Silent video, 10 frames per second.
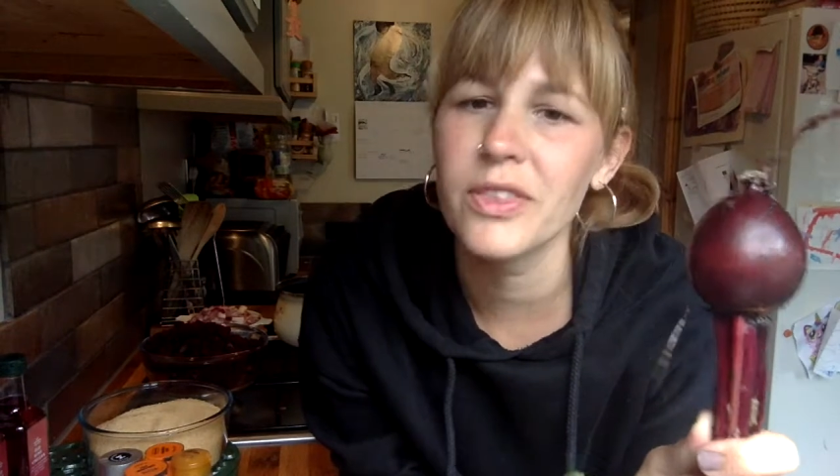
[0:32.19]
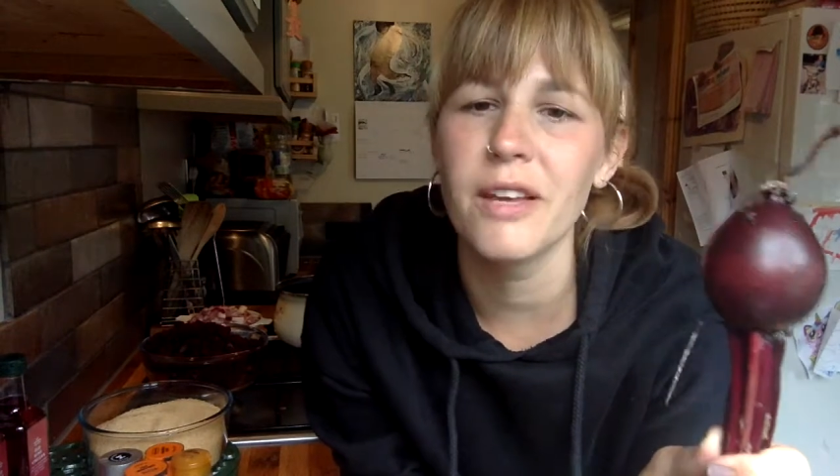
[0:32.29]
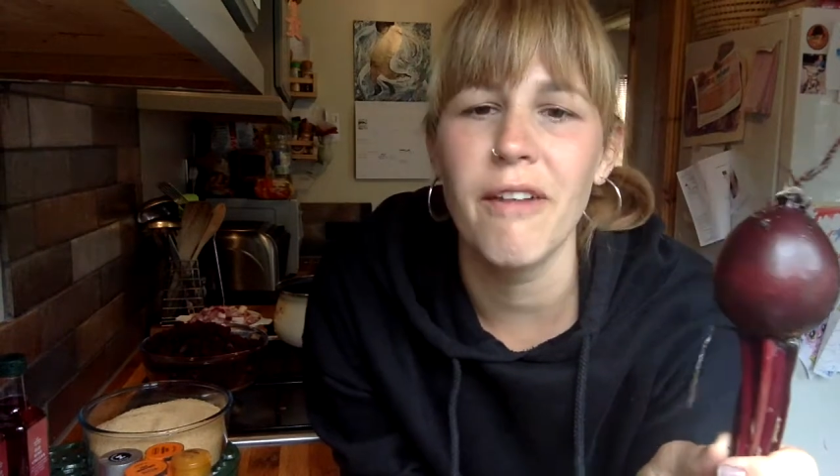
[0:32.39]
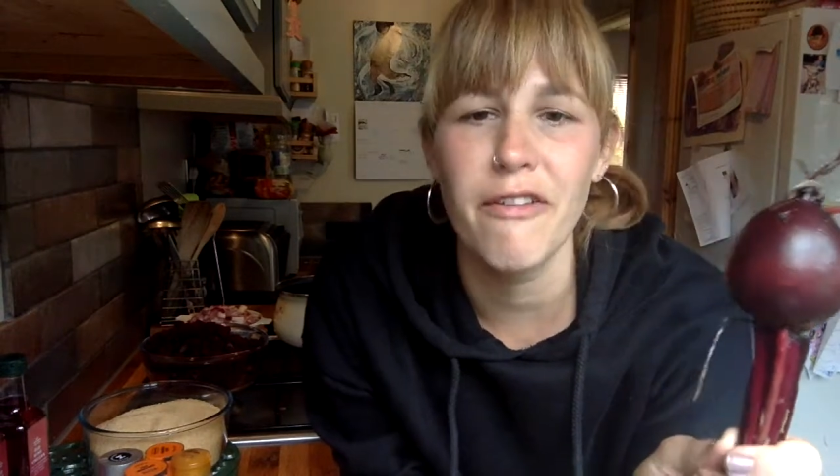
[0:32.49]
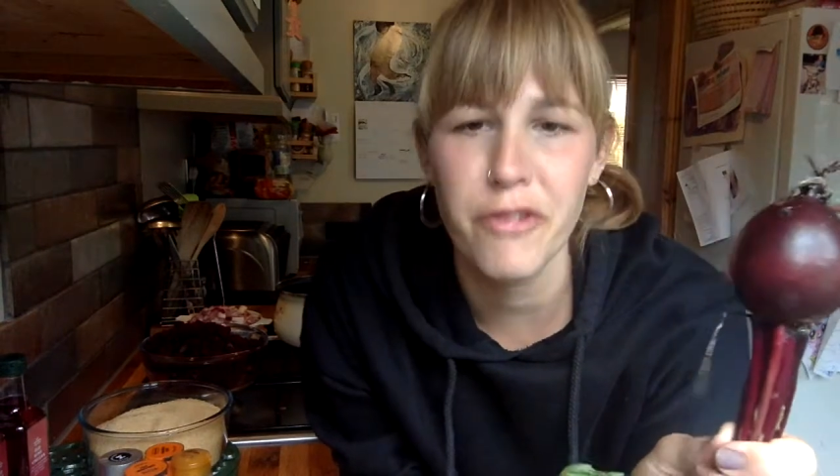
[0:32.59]

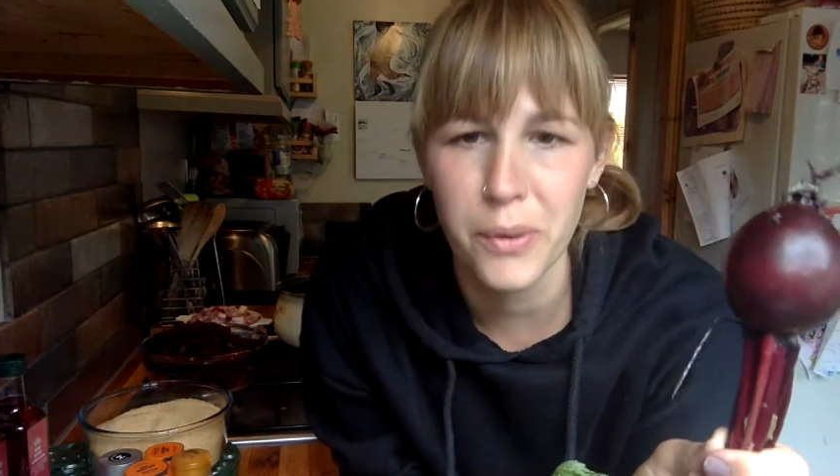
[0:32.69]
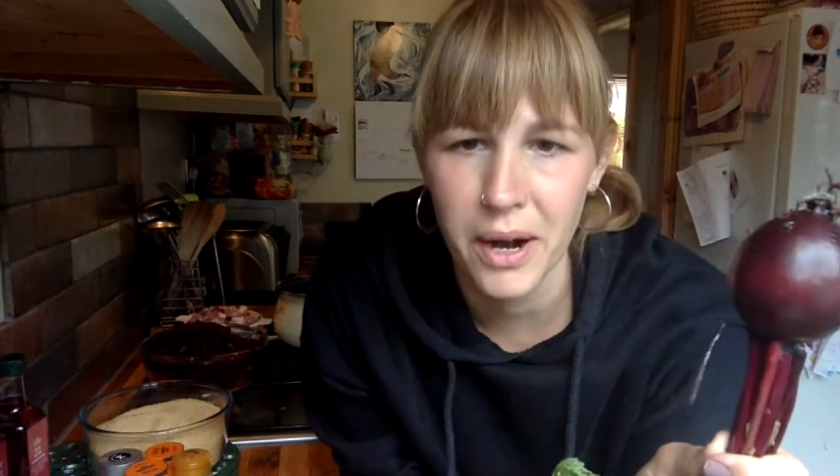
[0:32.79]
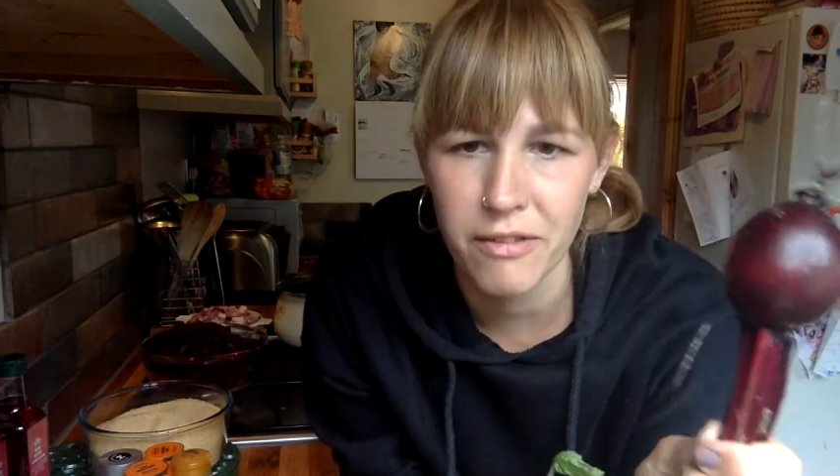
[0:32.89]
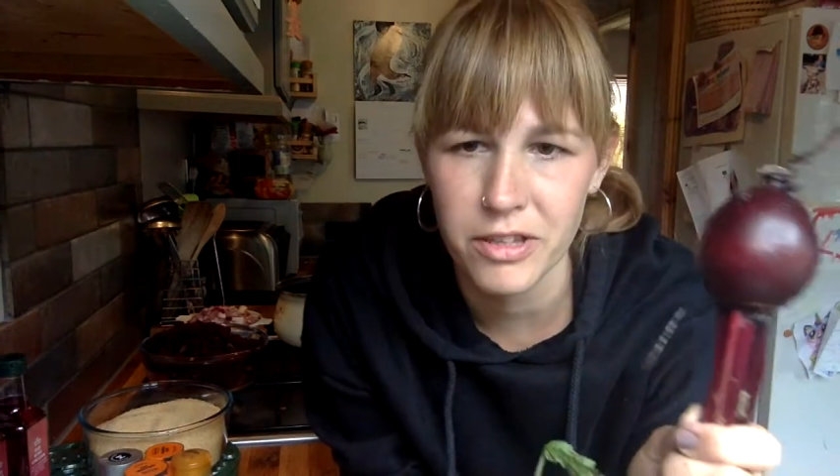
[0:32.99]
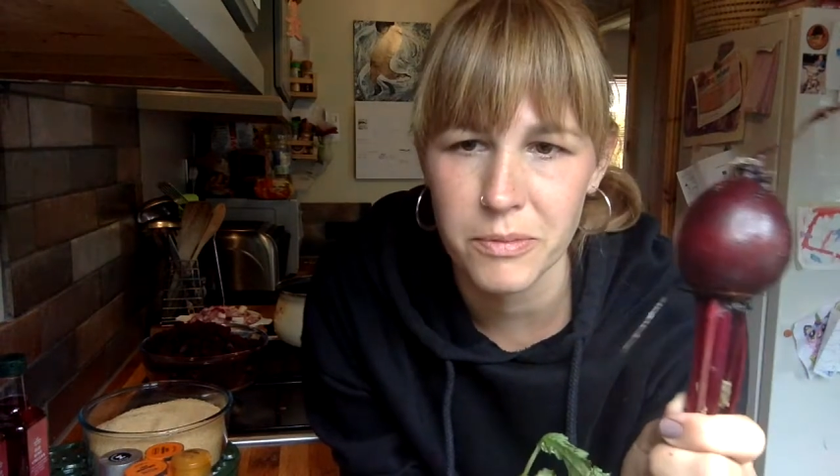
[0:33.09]
They're
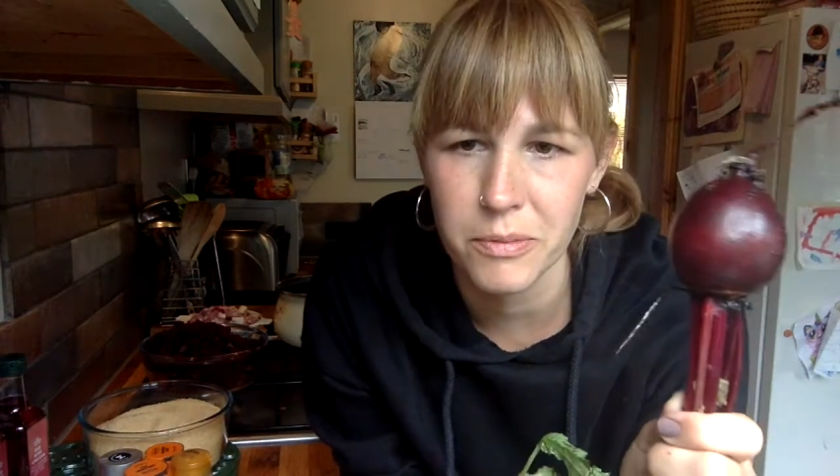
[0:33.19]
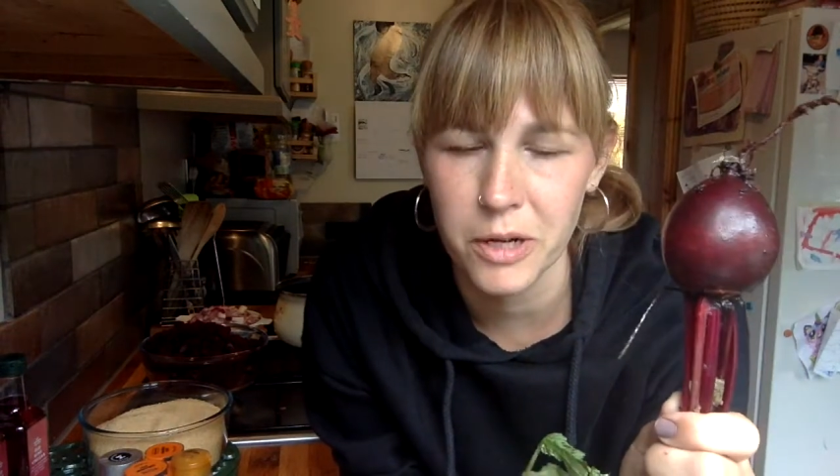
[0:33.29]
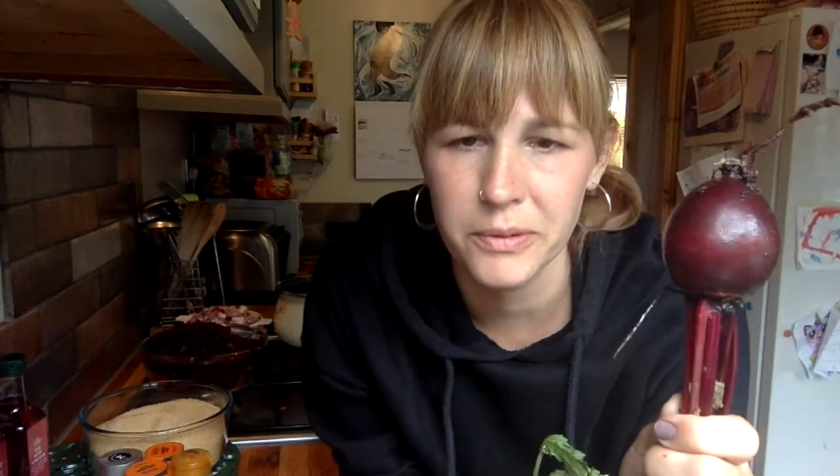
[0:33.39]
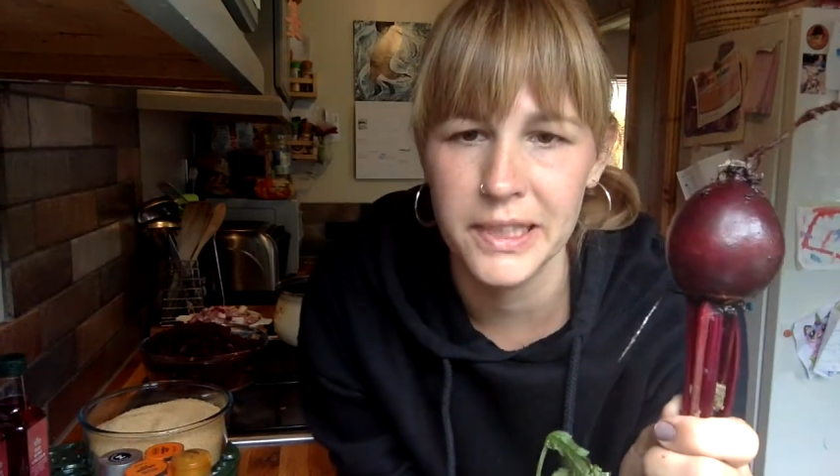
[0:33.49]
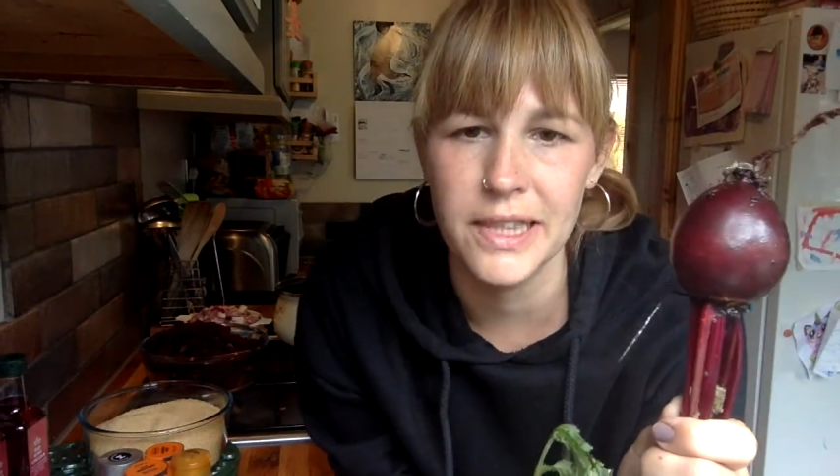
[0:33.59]
everywhere at the
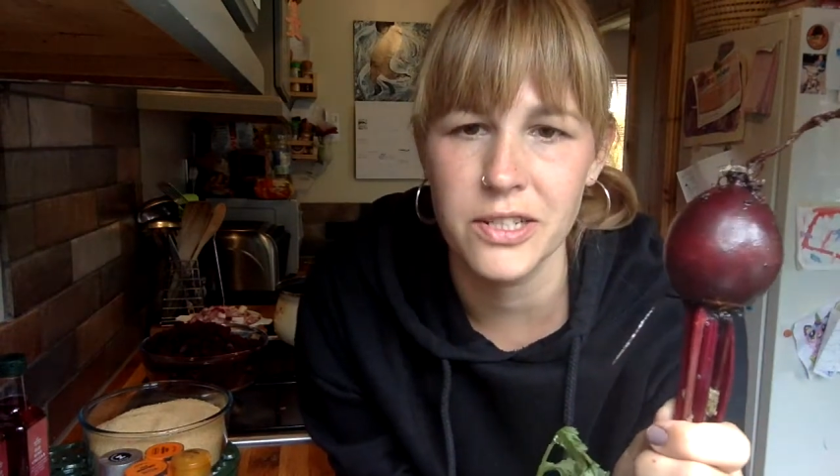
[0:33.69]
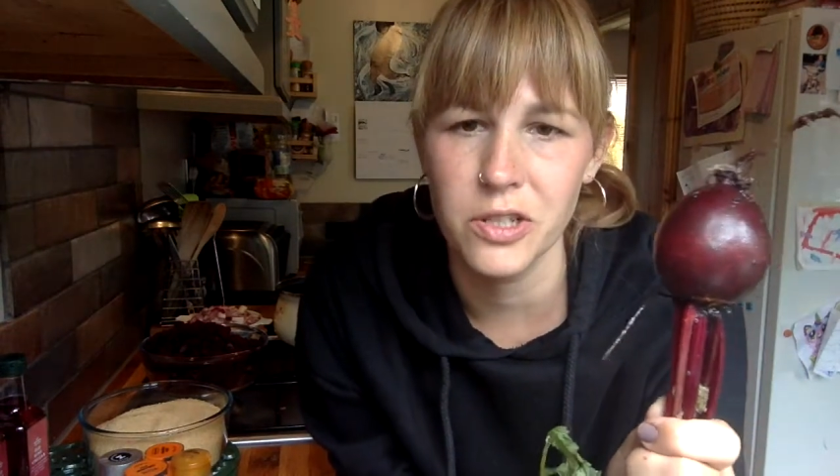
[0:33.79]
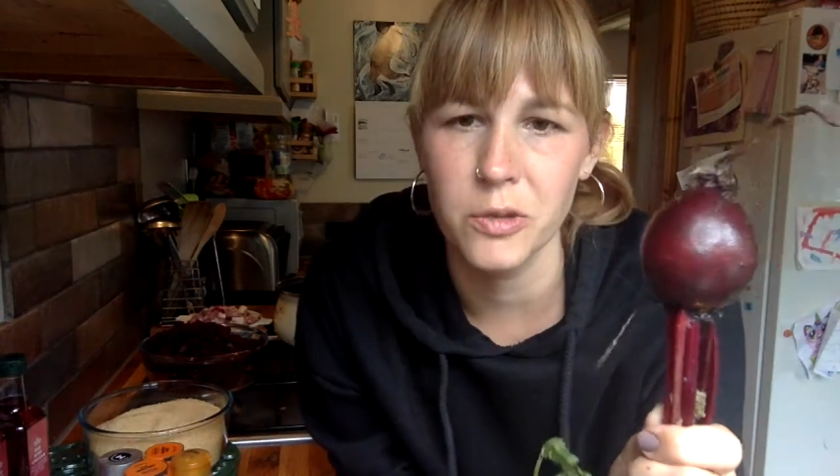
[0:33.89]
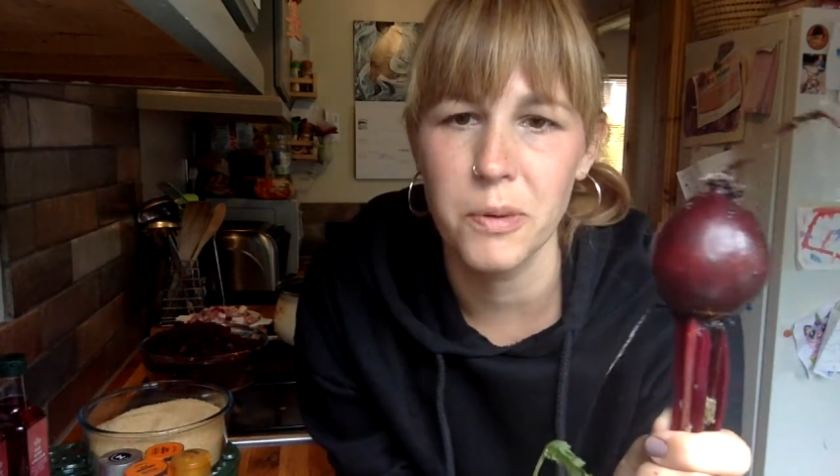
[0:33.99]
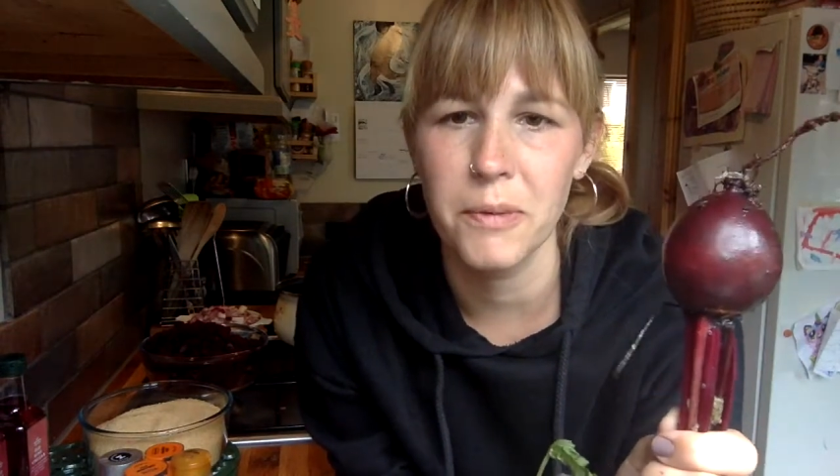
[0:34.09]
moment in the
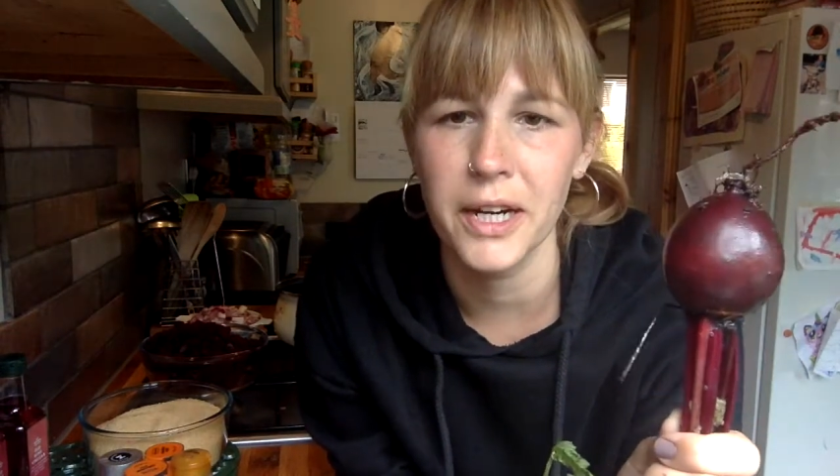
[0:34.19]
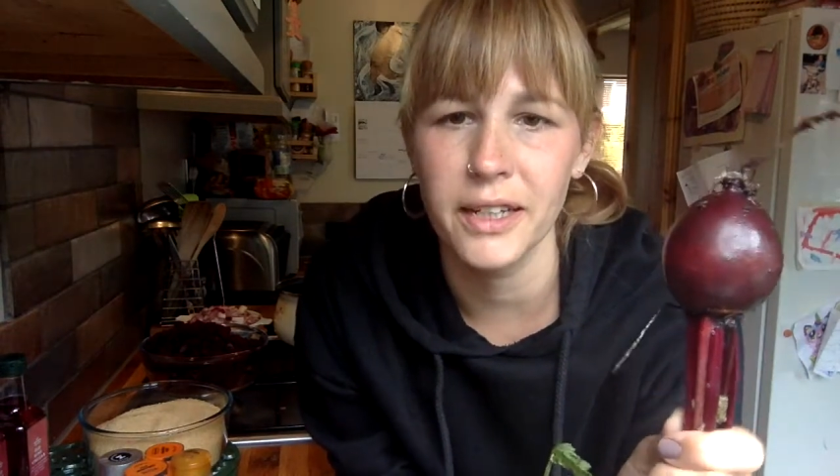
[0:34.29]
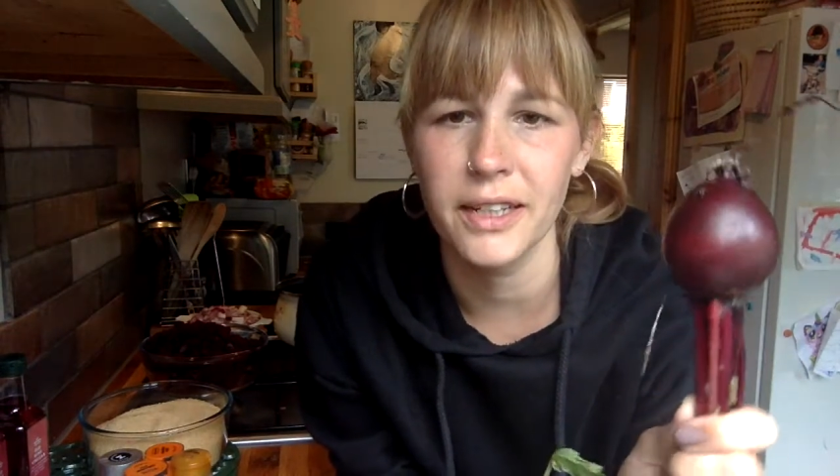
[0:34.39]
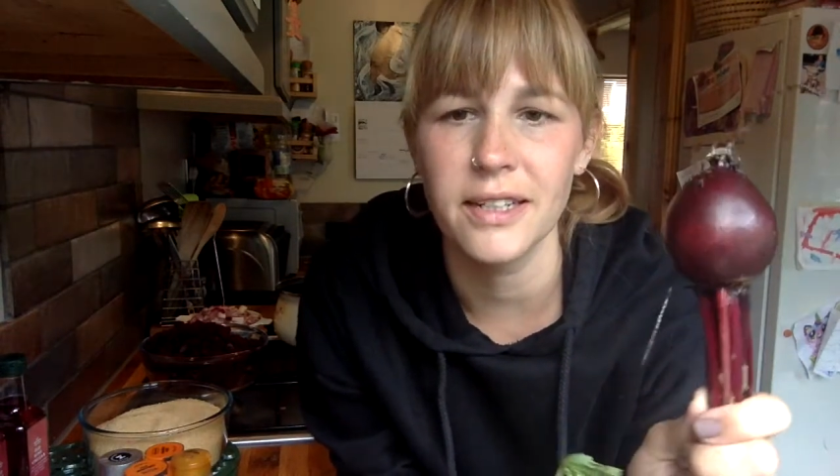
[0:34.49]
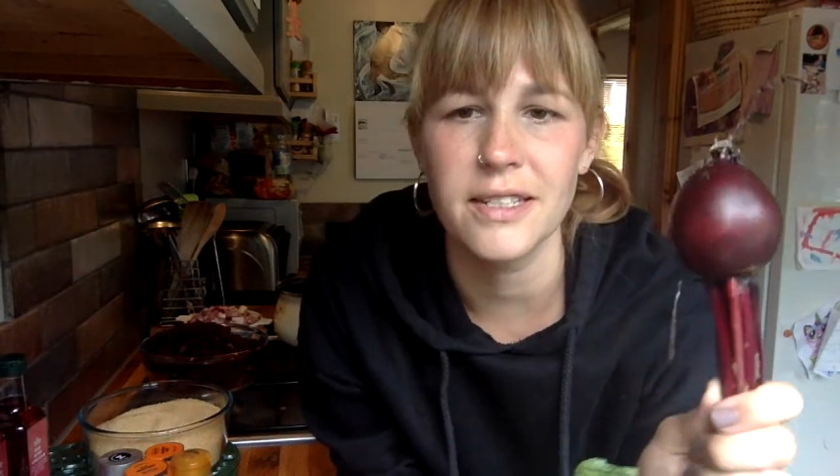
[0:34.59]

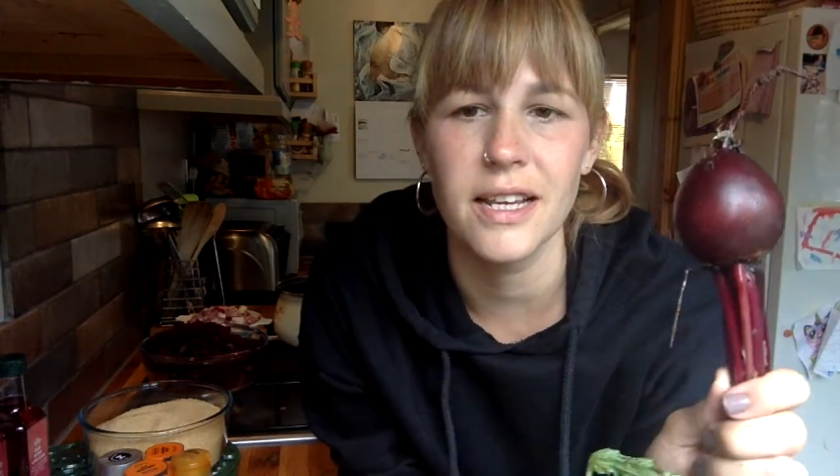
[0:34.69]
supermarkets,